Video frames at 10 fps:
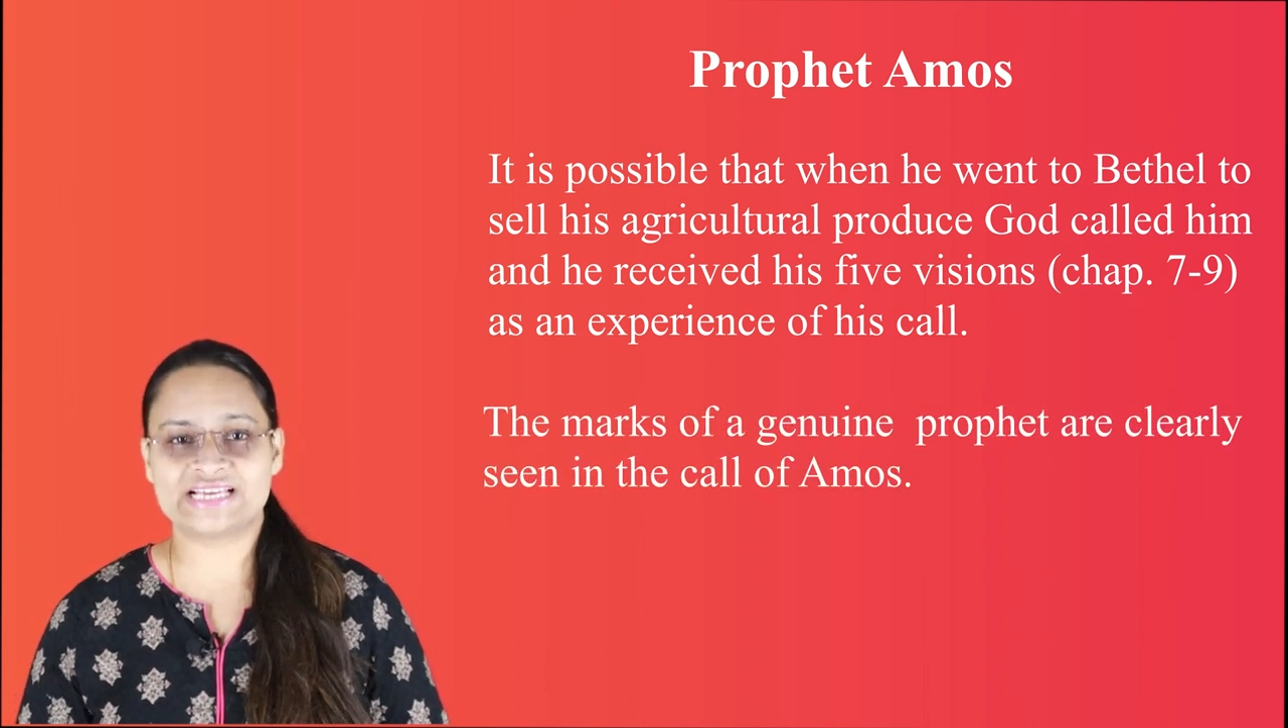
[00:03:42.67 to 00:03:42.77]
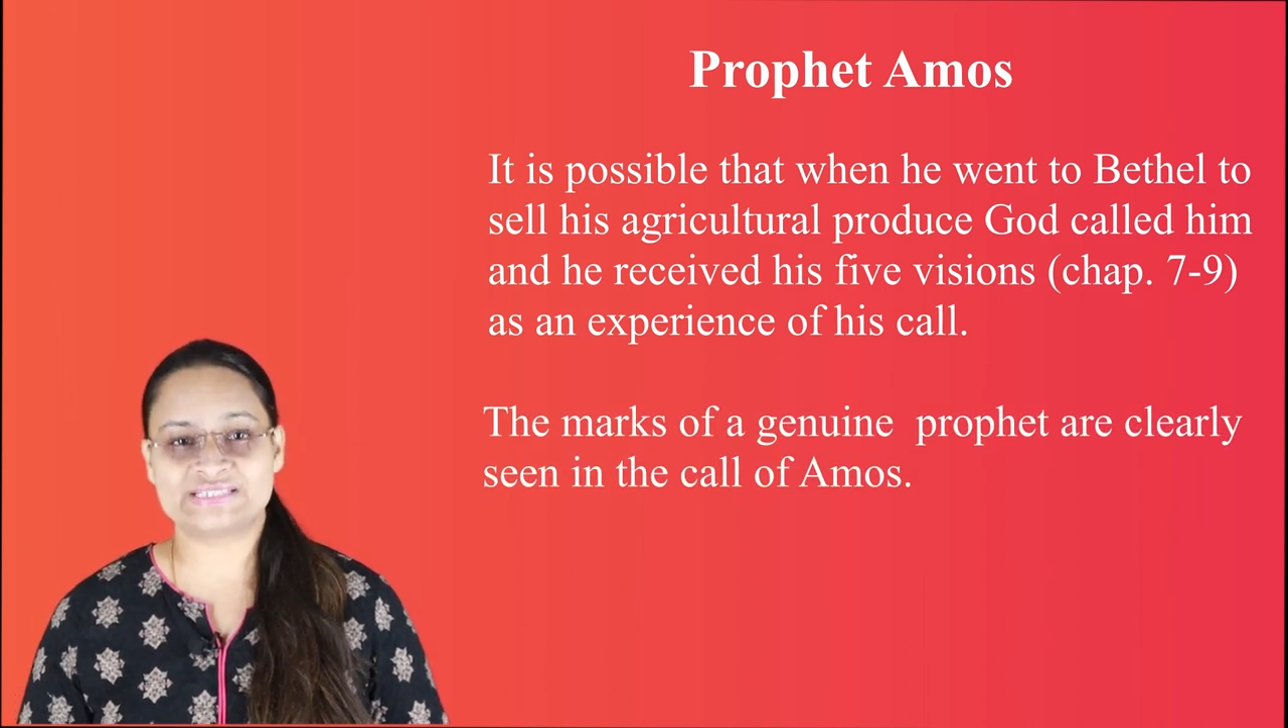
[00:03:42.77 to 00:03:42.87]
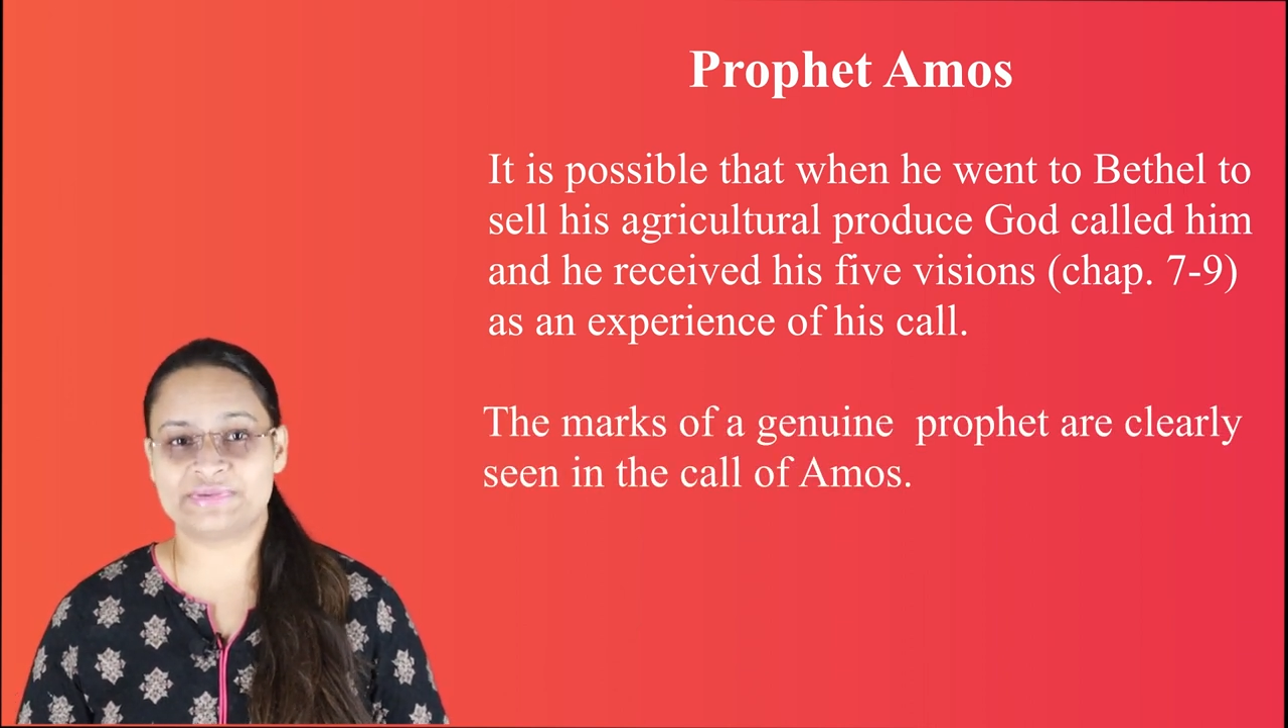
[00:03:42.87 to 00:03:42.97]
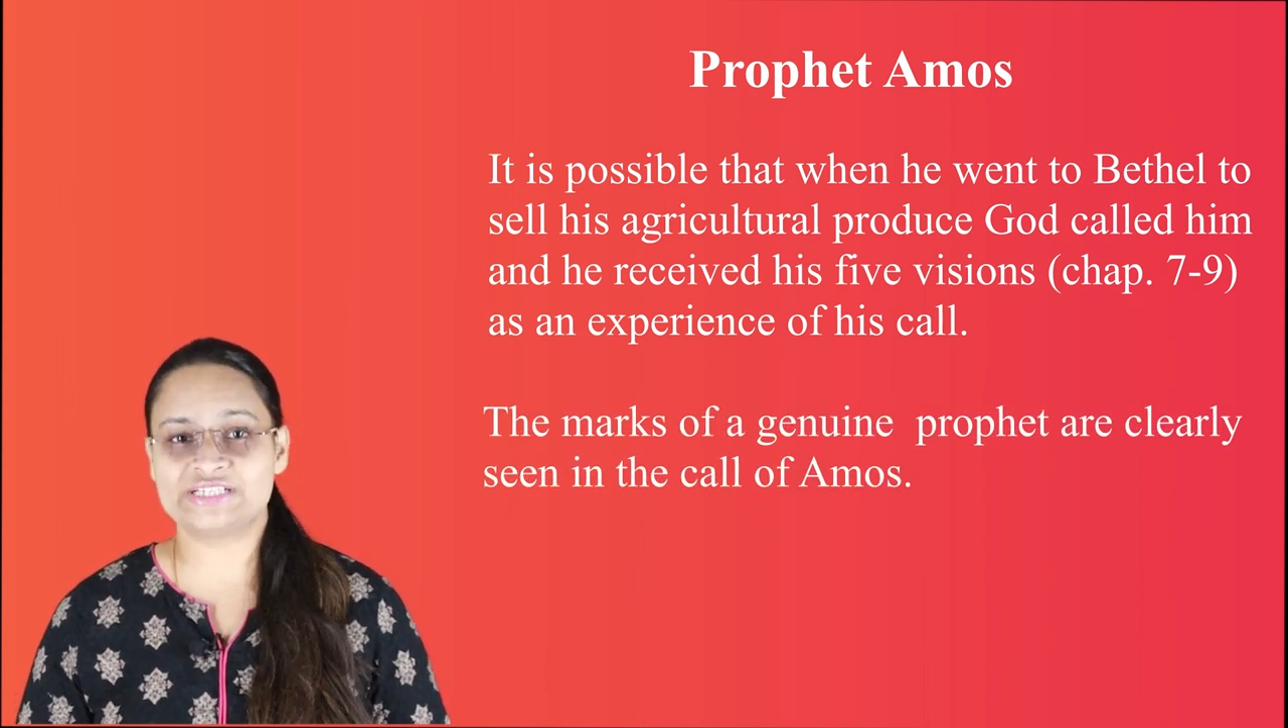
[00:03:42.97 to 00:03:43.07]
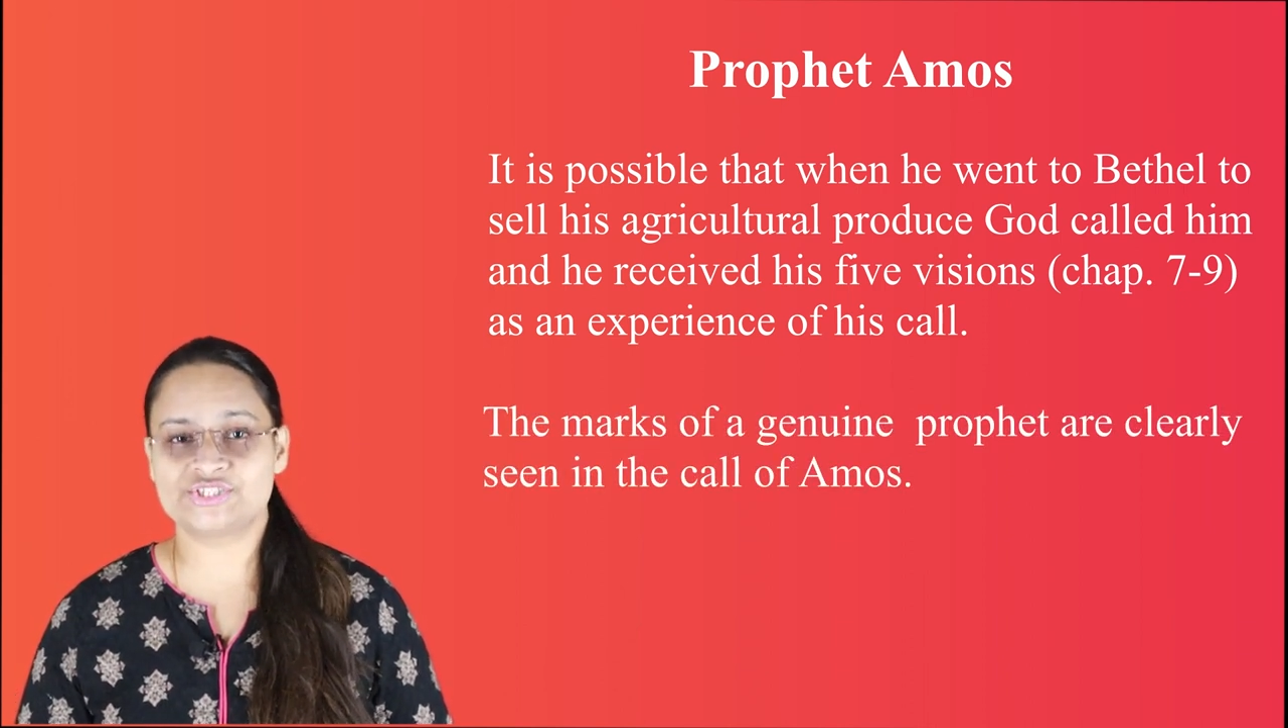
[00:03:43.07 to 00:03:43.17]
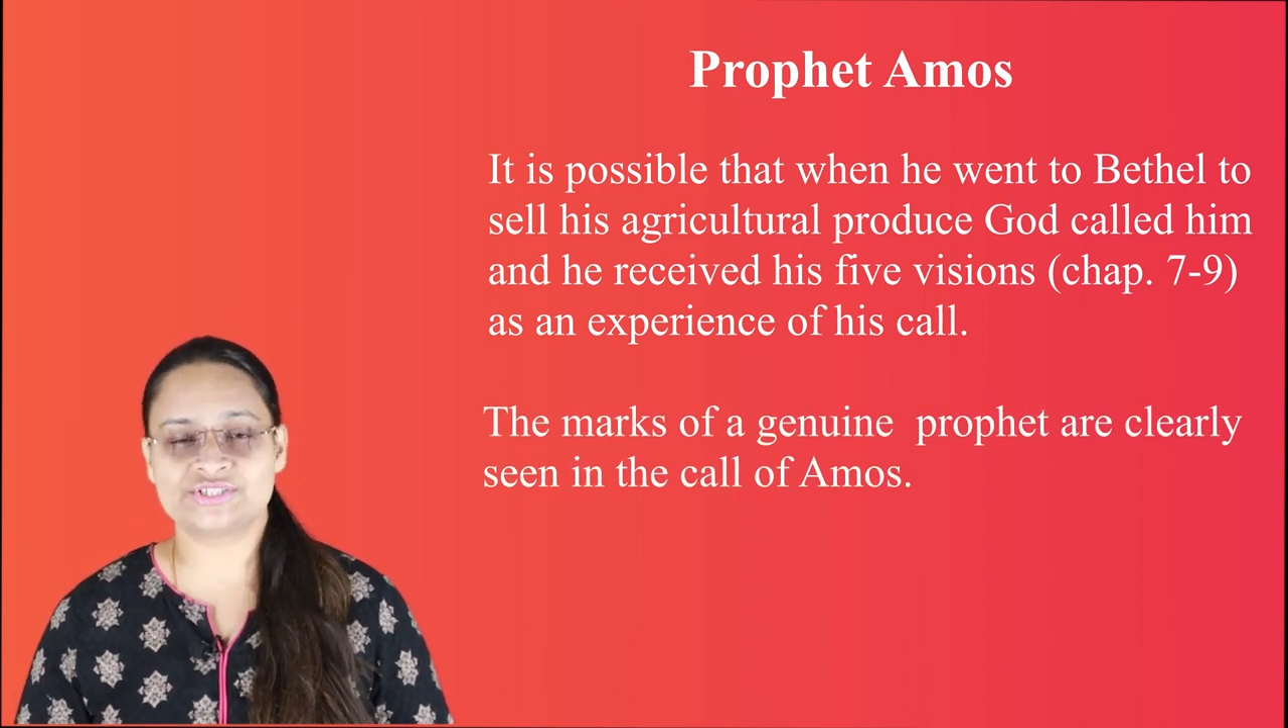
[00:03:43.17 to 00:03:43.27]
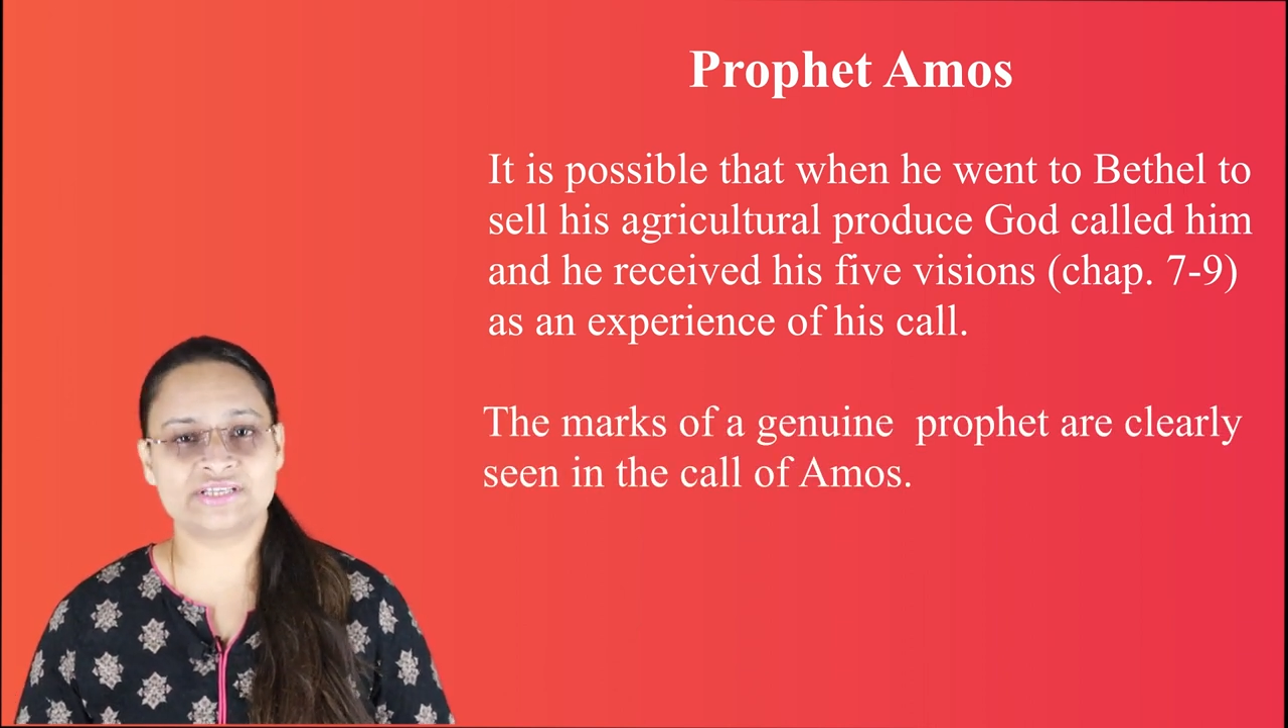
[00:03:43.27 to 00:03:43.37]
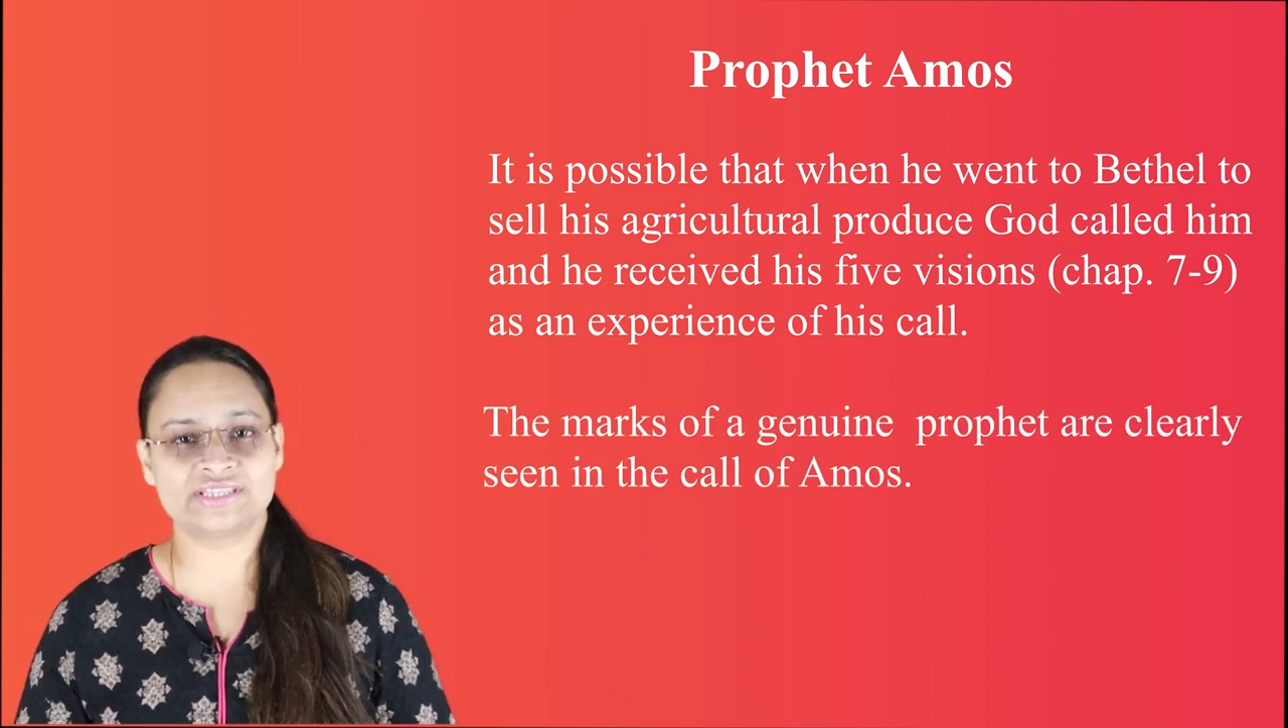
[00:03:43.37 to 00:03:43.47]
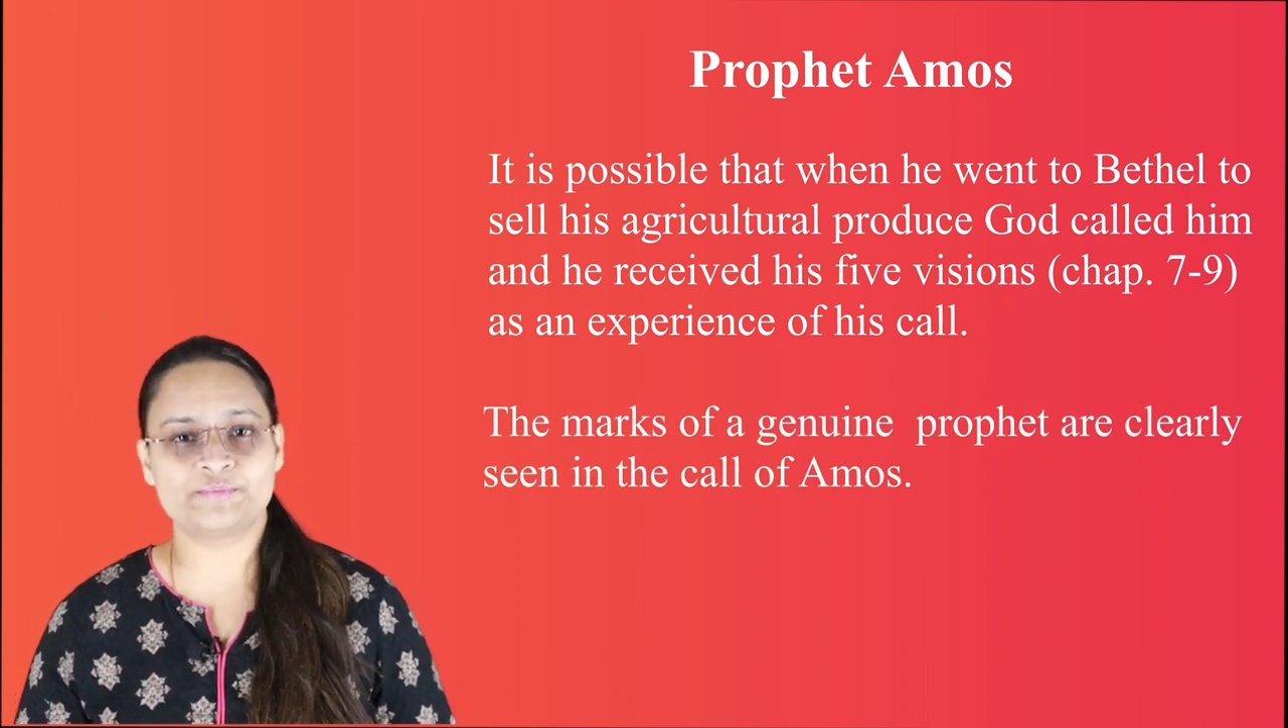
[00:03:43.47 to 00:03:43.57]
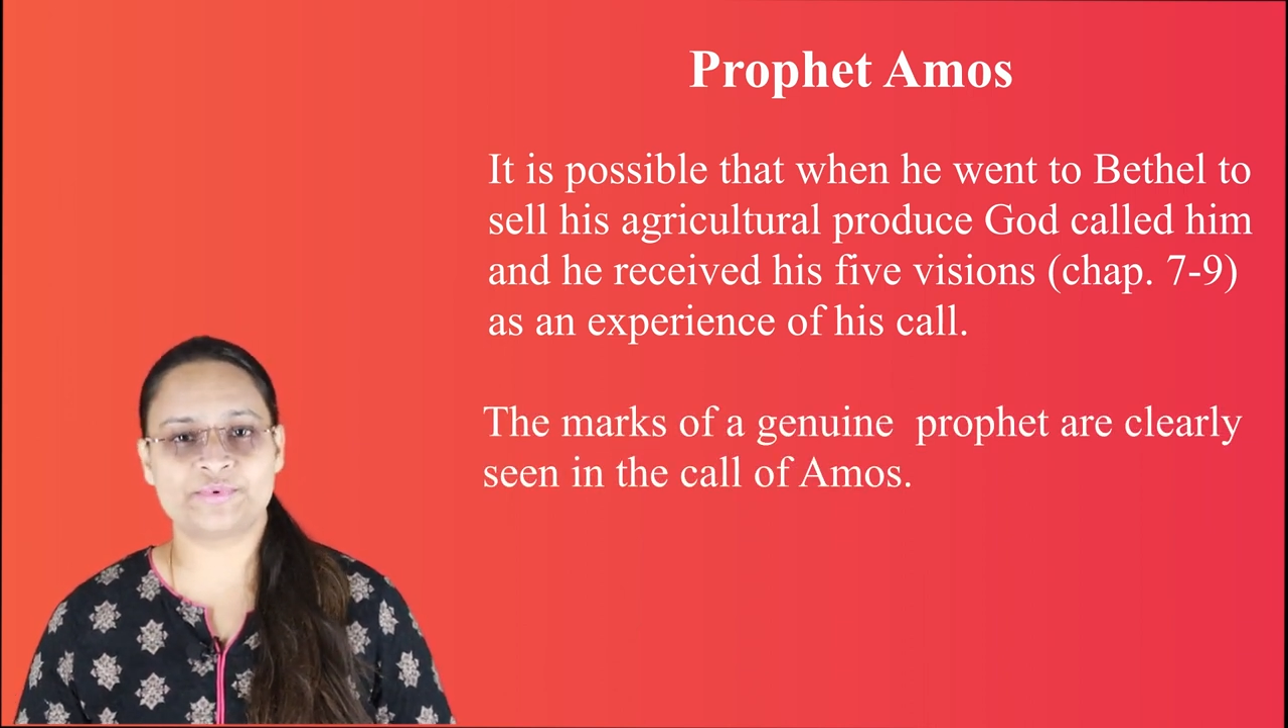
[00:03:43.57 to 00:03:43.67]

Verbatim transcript: as mentioned in the